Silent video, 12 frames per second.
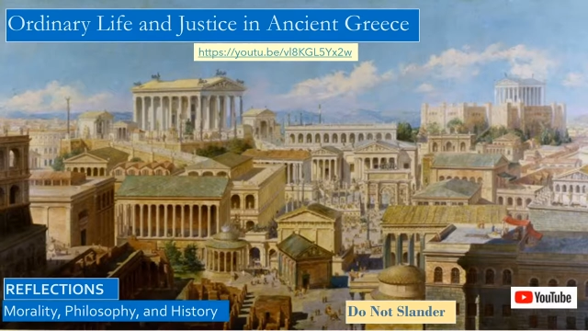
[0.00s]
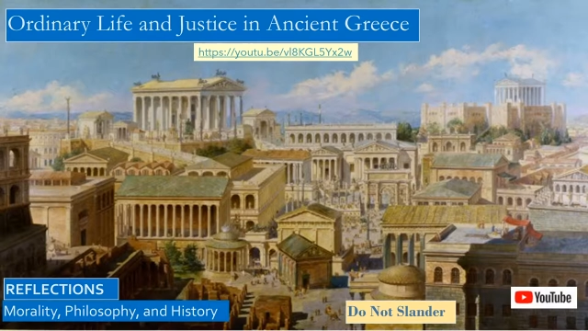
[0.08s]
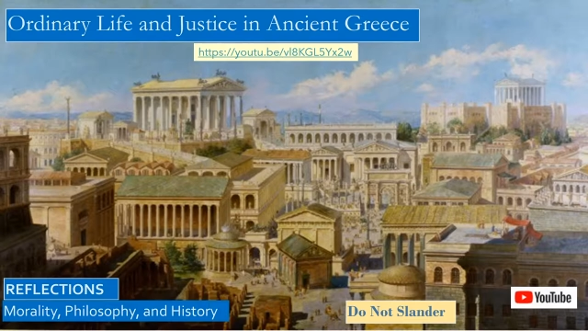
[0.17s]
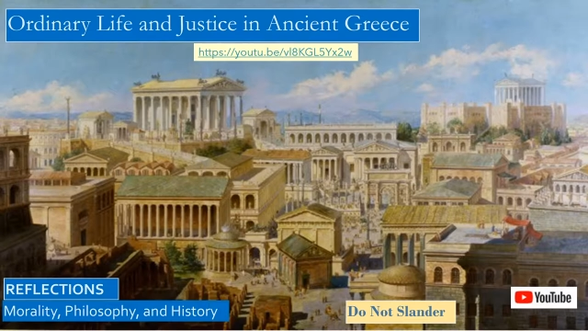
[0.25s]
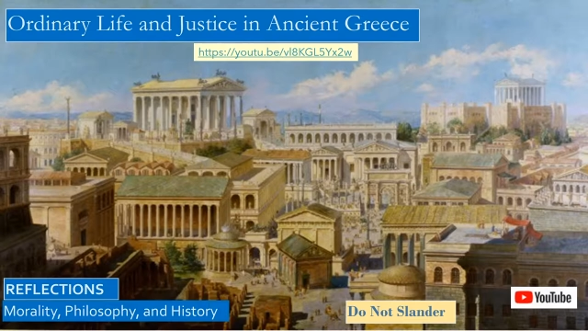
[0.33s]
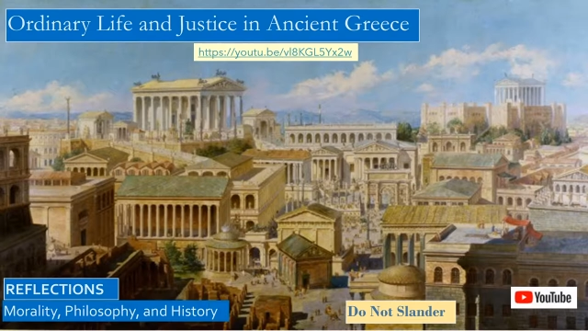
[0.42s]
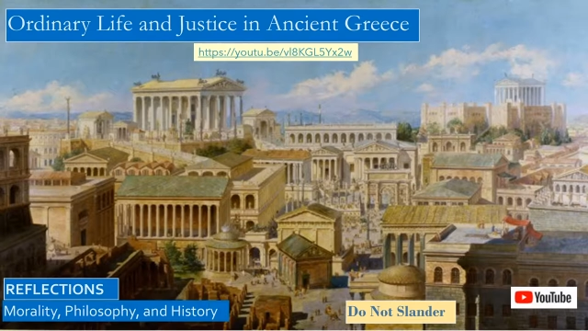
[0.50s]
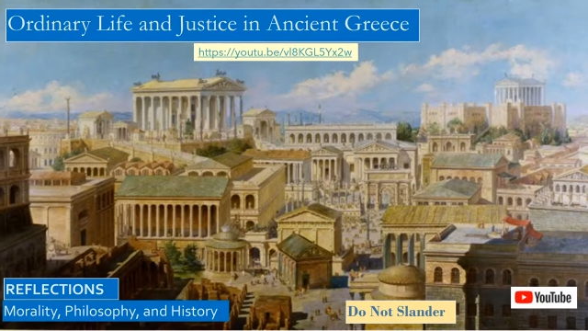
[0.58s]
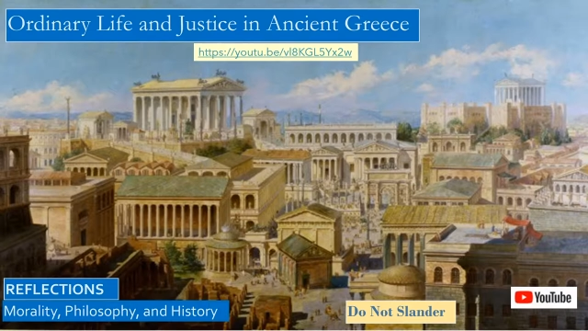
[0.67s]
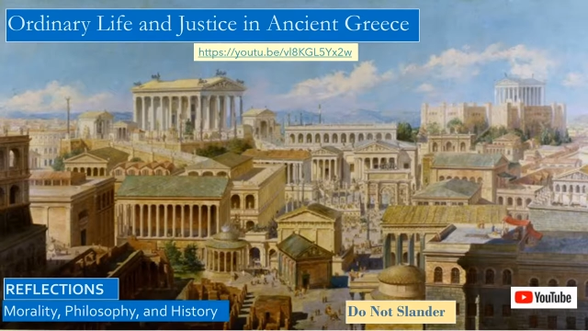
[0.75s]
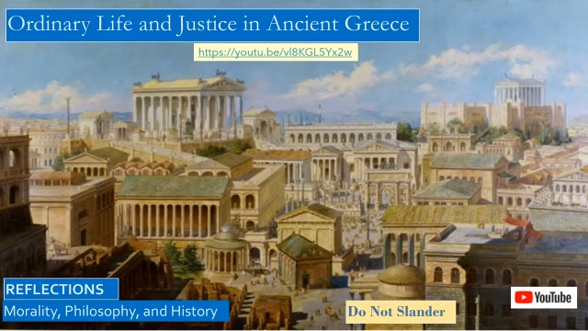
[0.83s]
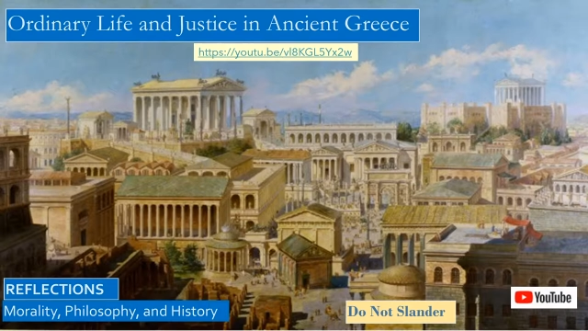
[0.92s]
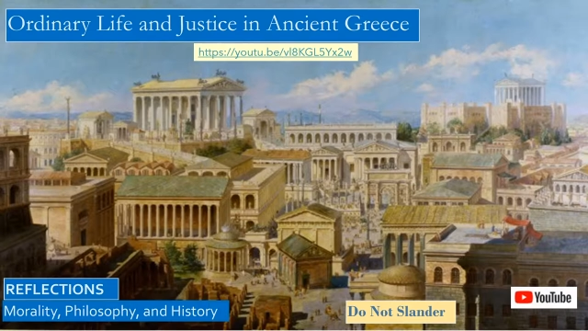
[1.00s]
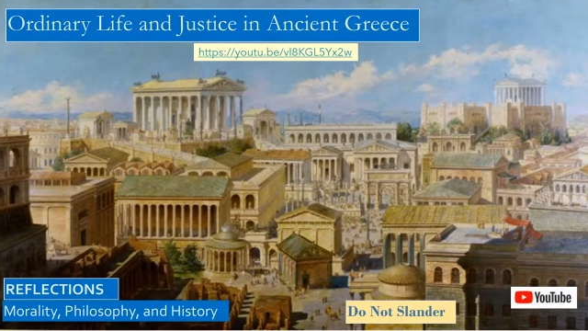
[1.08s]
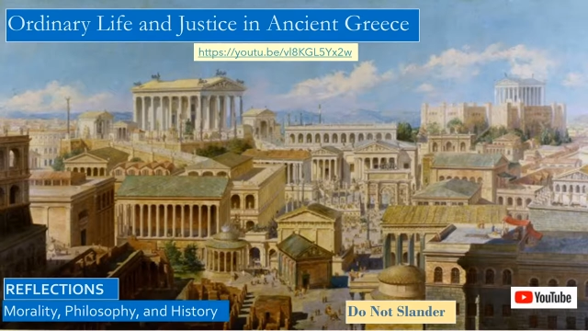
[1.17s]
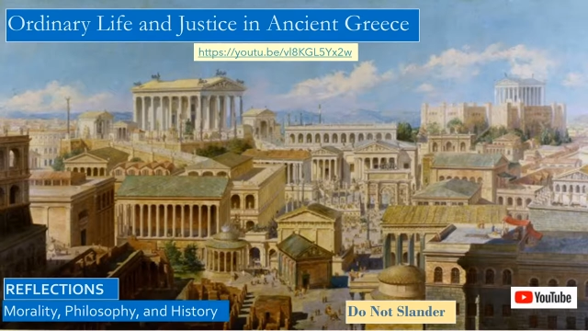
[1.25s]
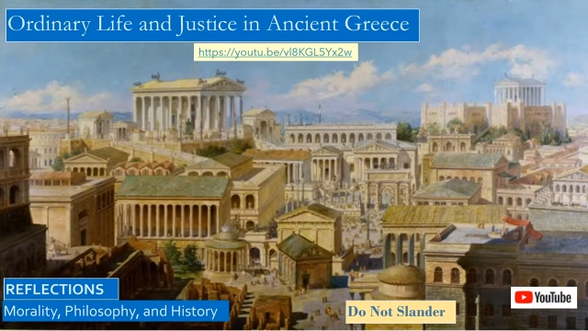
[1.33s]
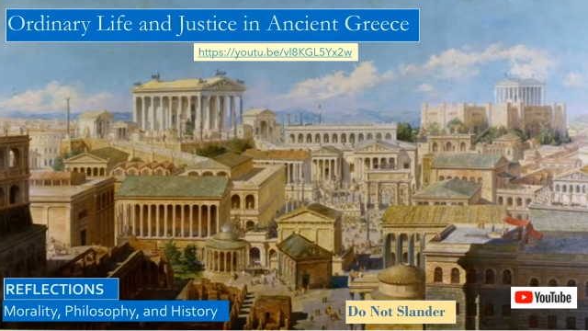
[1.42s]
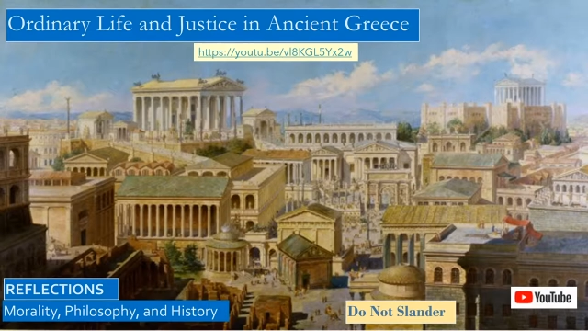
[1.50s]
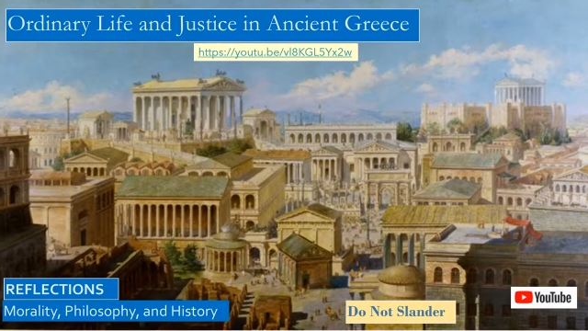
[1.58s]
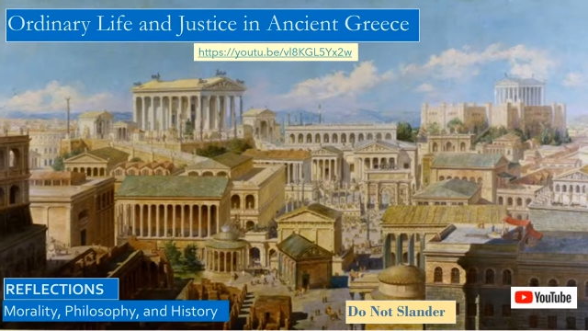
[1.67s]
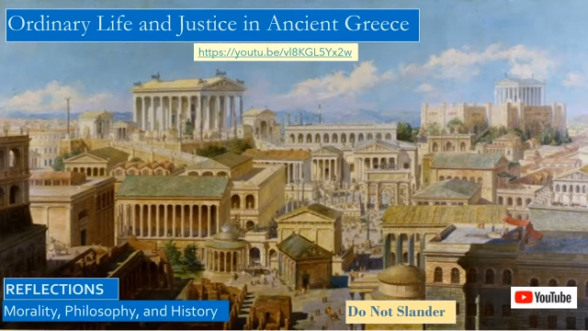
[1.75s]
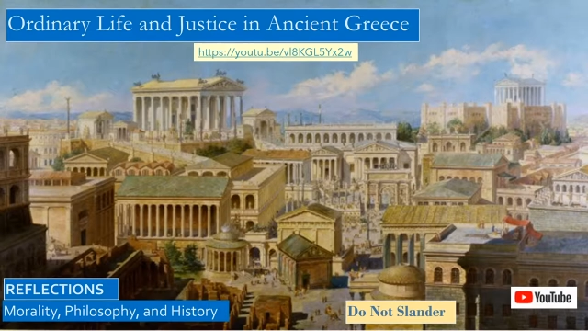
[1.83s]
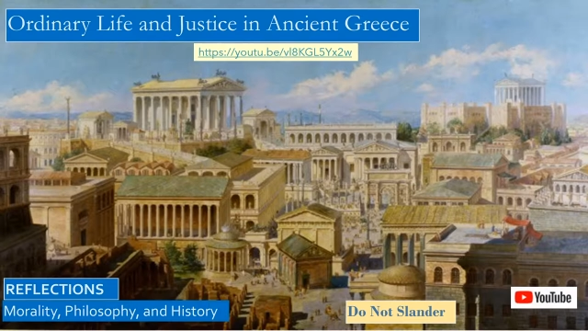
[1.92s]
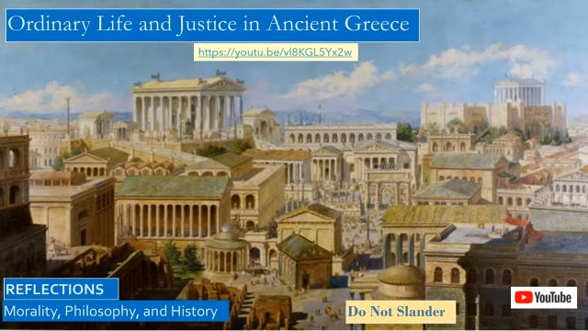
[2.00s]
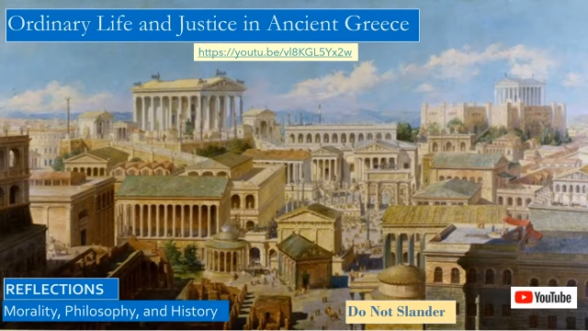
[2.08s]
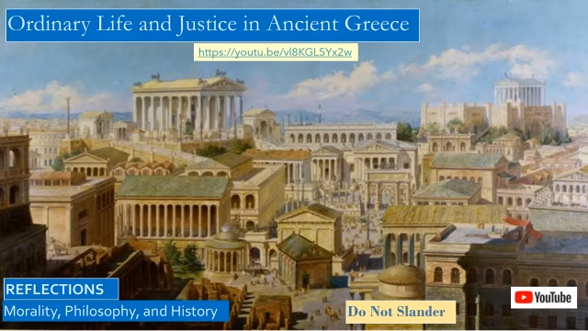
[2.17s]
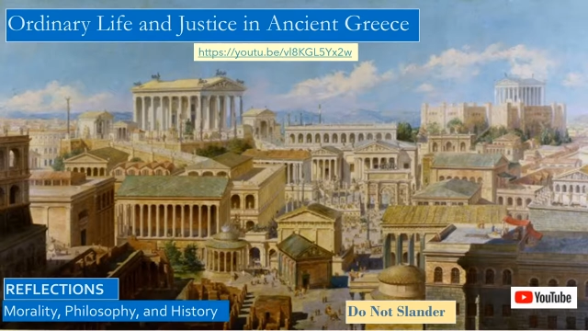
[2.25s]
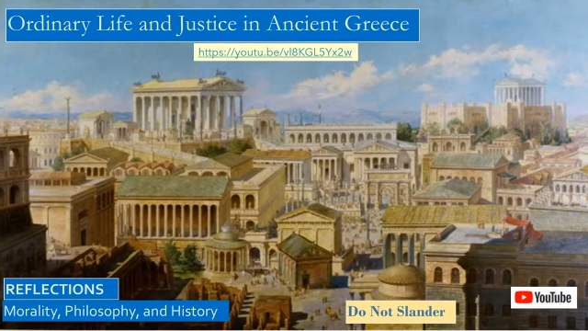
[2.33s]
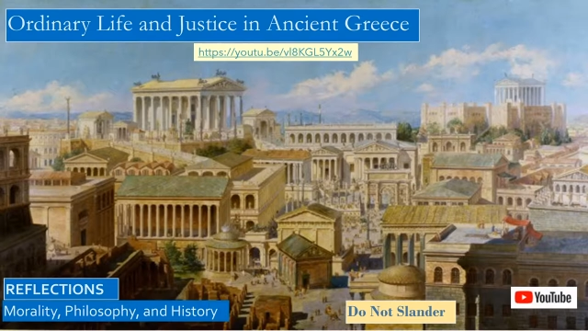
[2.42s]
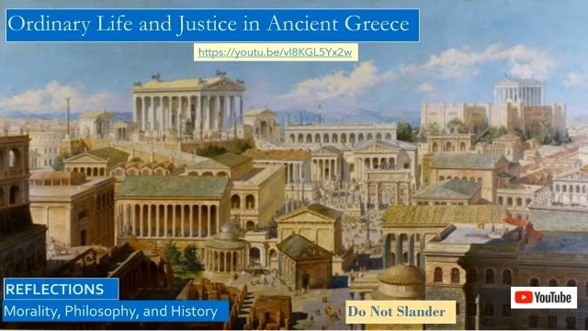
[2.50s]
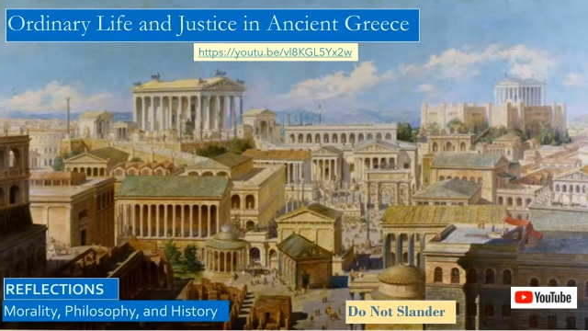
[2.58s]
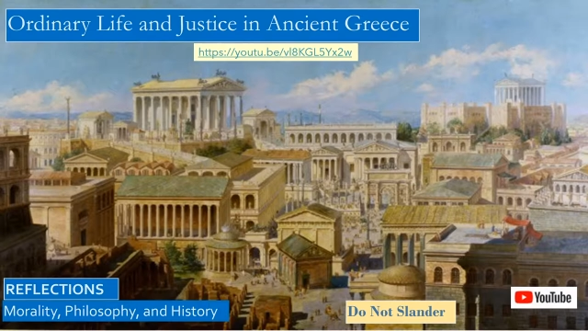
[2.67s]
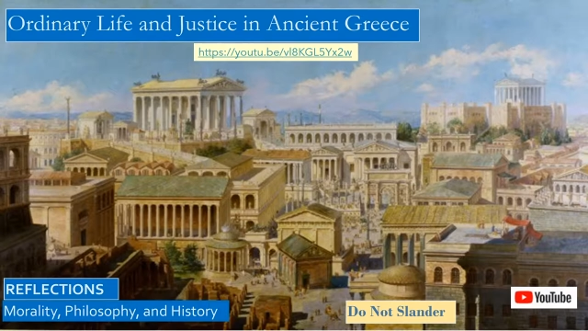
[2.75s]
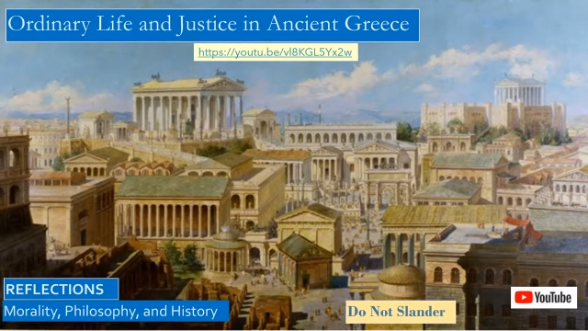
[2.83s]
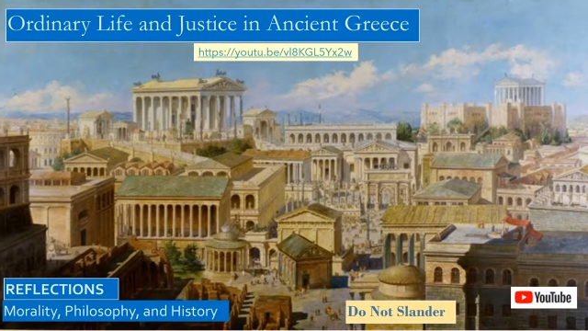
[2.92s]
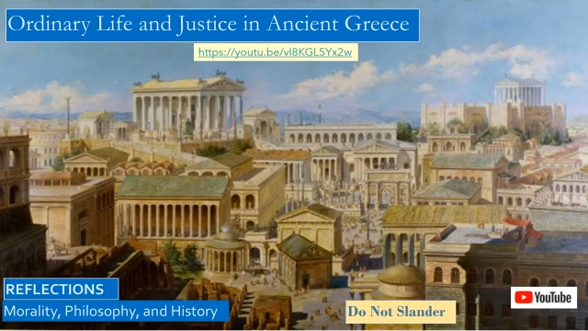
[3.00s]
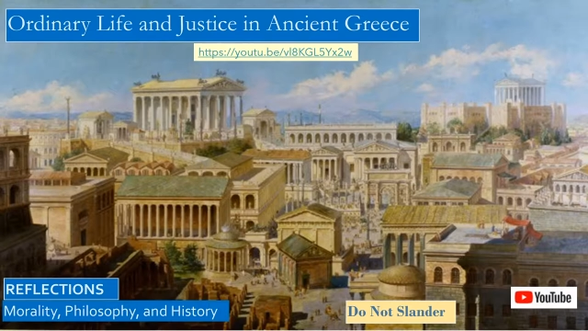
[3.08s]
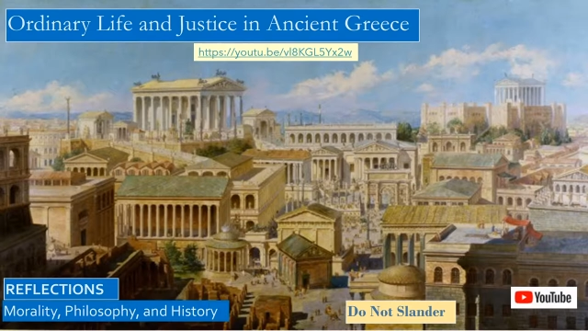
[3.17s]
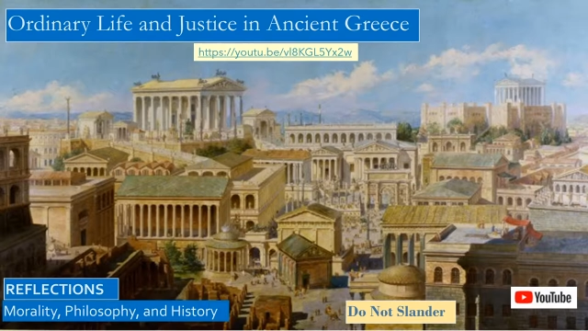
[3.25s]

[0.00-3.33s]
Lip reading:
[unreadable: no face in view]